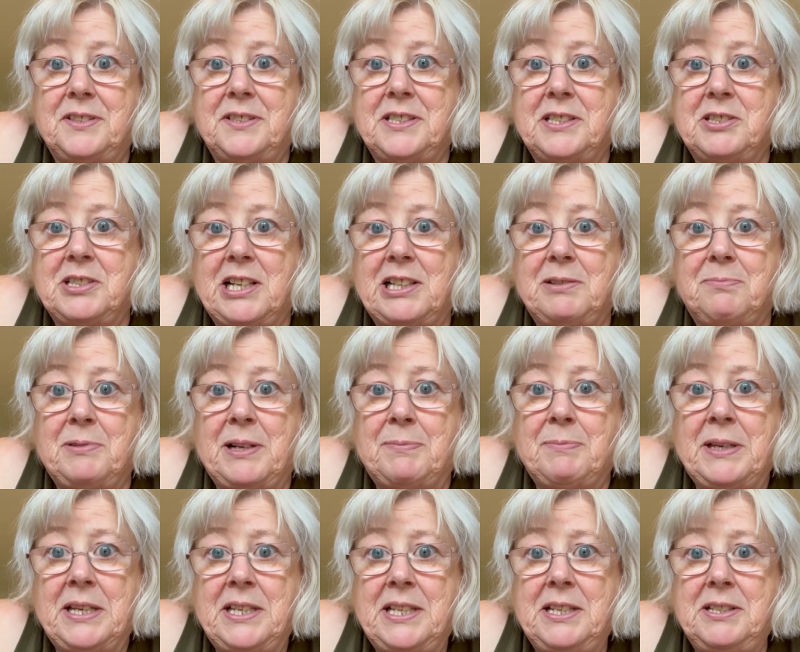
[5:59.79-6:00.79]
citalopram.
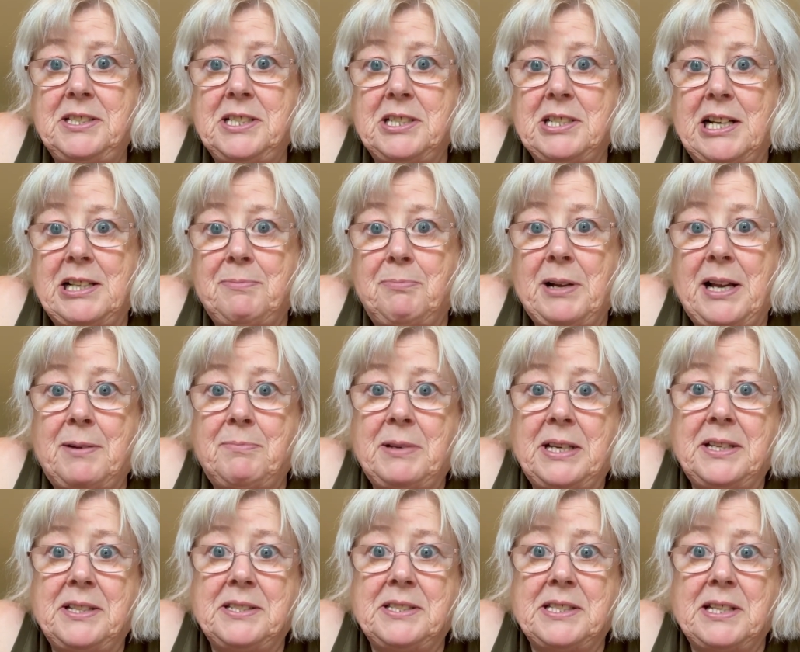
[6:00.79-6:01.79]
Escitalopram
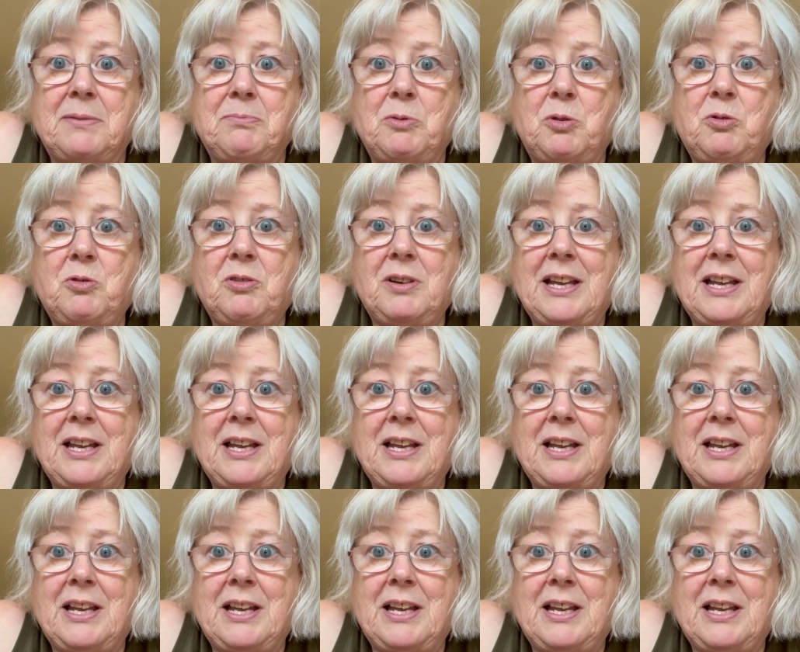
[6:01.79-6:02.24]
is a more